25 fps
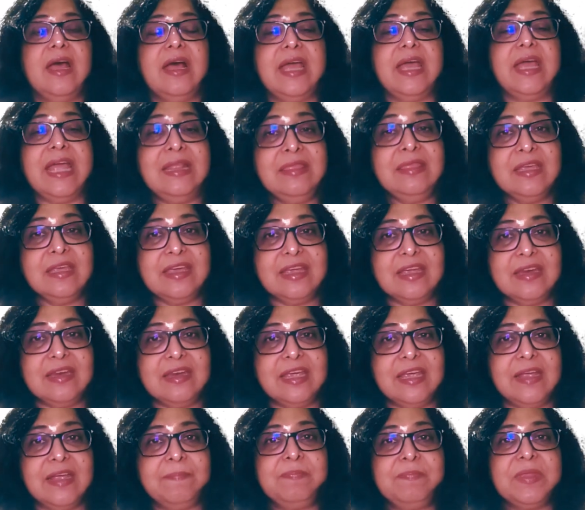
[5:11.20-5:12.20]
in the
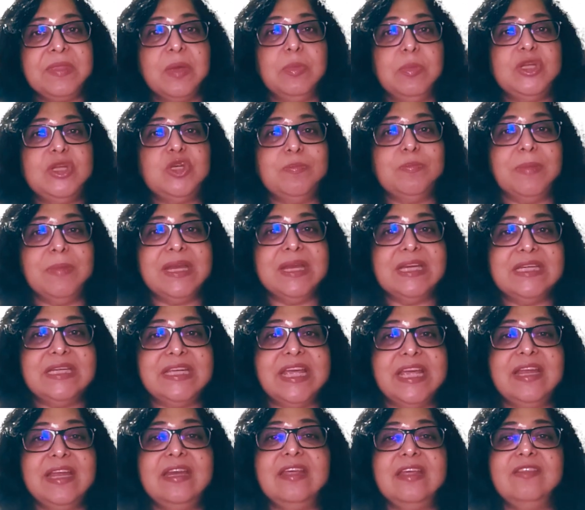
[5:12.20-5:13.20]
kidney which
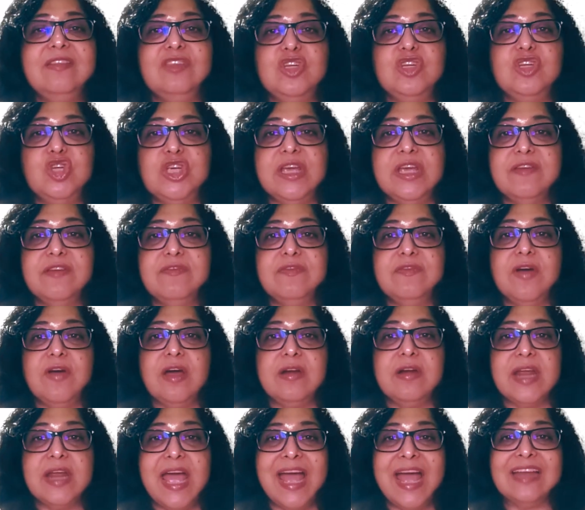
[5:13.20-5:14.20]
maintain the
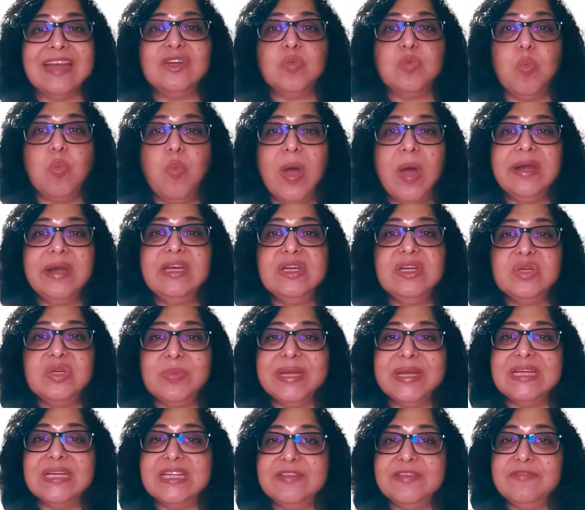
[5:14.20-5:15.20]
GFR at
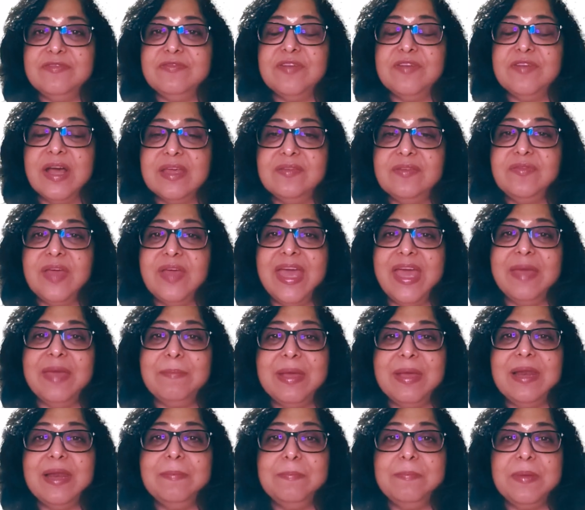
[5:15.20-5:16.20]
125
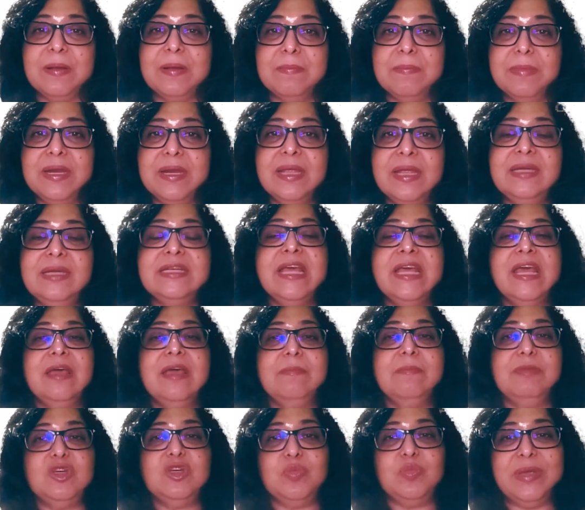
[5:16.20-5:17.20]
ml per minute
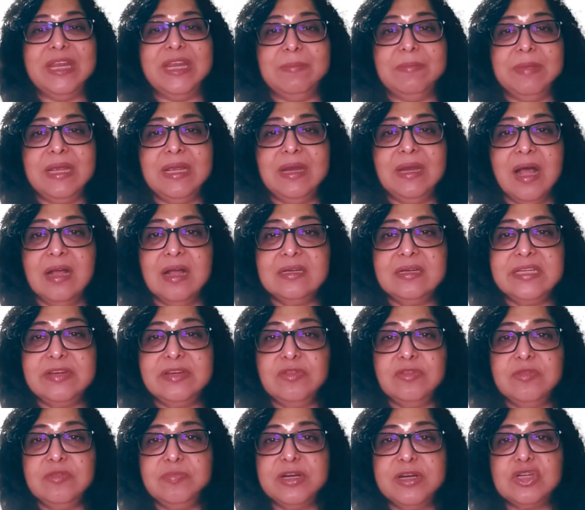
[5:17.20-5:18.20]
between mean
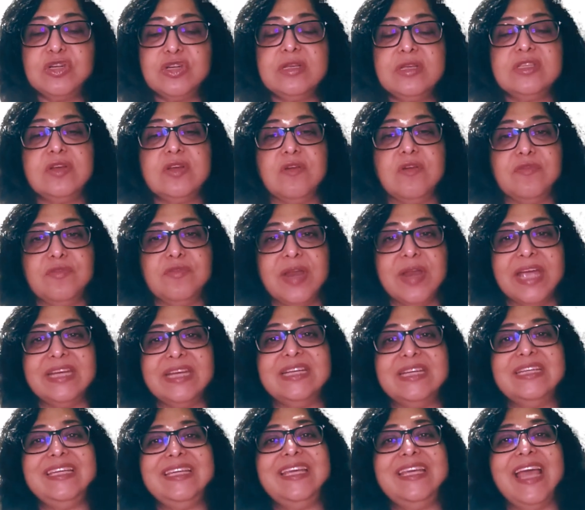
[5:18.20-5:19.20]
arterial pressures of
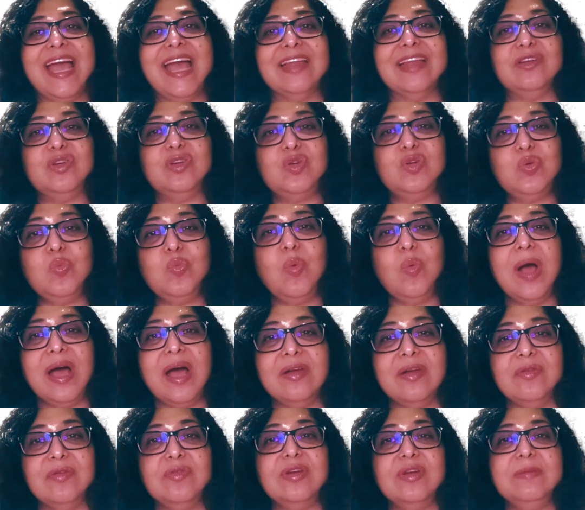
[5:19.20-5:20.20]
90 and
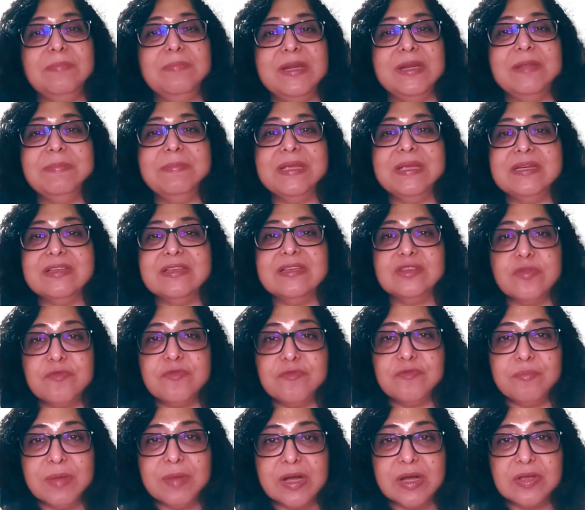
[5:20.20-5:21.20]
200 millimeters
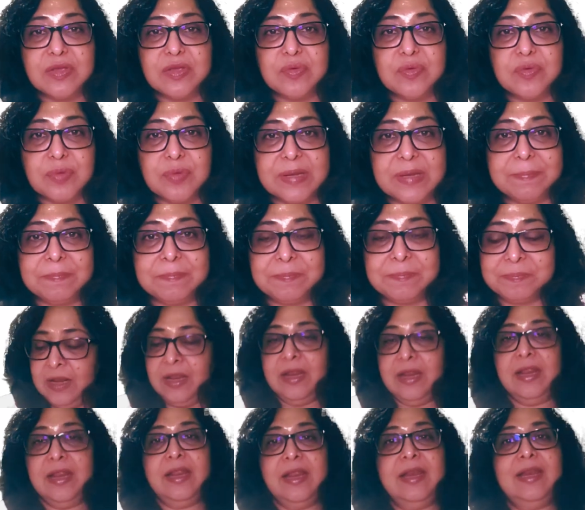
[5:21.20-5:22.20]
of mercury.
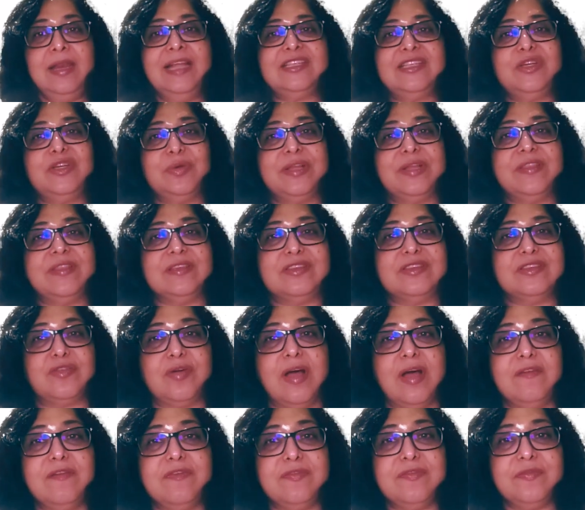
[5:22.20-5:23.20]
Let's look at this
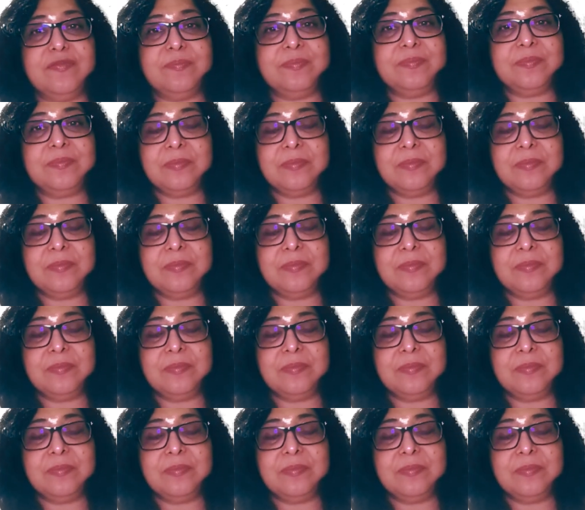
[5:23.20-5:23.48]
graph.